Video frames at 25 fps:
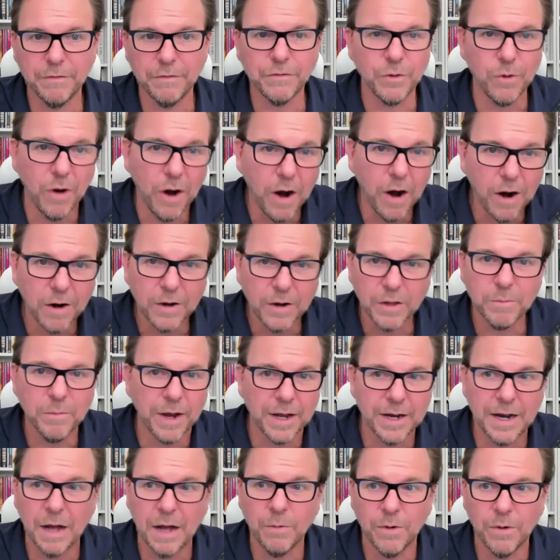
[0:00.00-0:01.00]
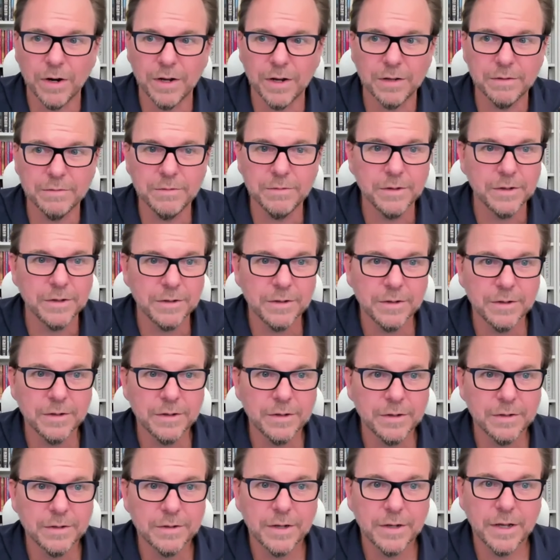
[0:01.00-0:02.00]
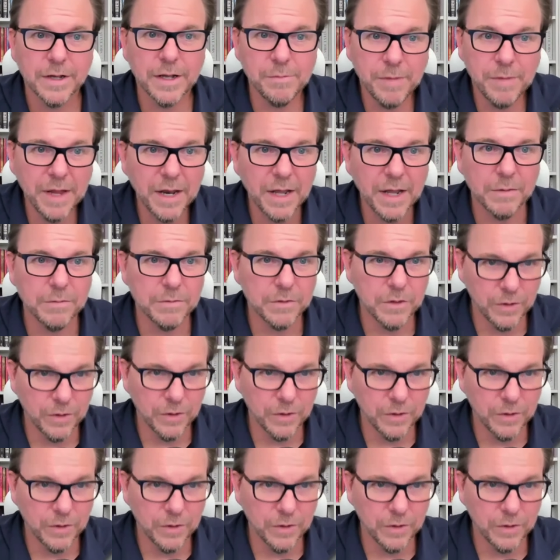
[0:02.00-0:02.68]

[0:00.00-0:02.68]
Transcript: If you are, you might not want to admit it.